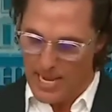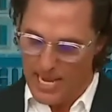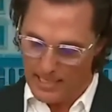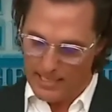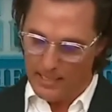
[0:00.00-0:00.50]

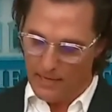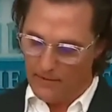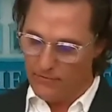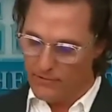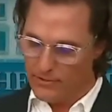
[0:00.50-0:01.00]
Ellie
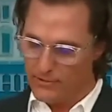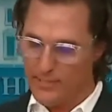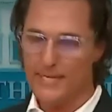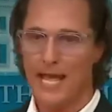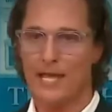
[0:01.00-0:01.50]
loved to
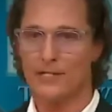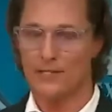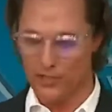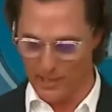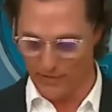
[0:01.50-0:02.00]
dance
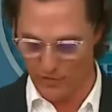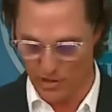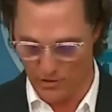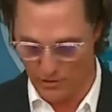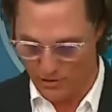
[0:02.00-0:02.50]
and she loved
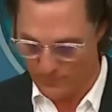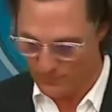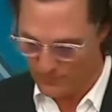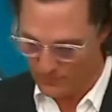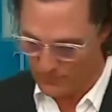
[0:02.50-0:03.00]
church.
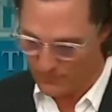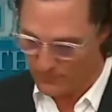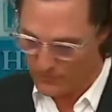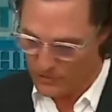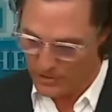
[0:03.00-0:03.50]

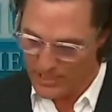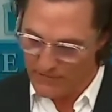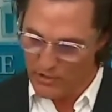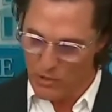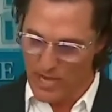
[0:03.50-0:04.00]
She
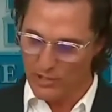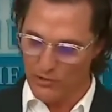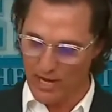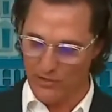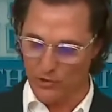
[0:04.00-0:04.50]
even knew how to
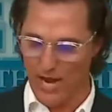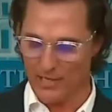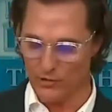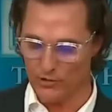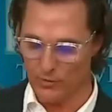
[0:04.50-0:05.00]
drive
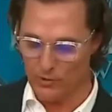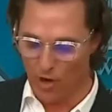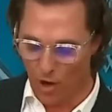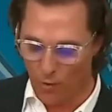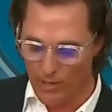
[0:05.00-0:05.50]
tractors and was
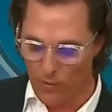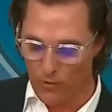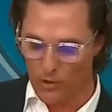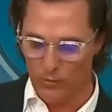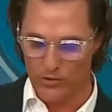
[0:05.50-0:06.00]
already
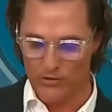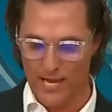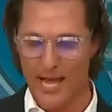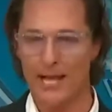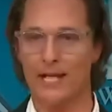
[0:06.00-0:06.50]
working with her
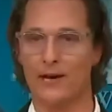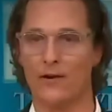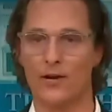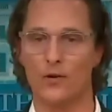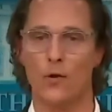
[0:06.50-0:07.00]
dad and her
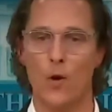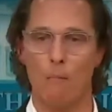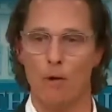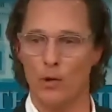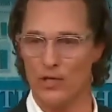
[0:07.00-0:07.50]
uncle
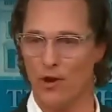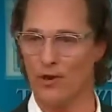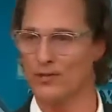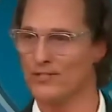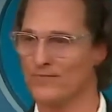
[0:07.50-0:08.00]
mowing
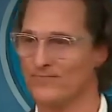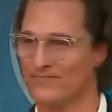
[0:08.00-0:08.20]
yards.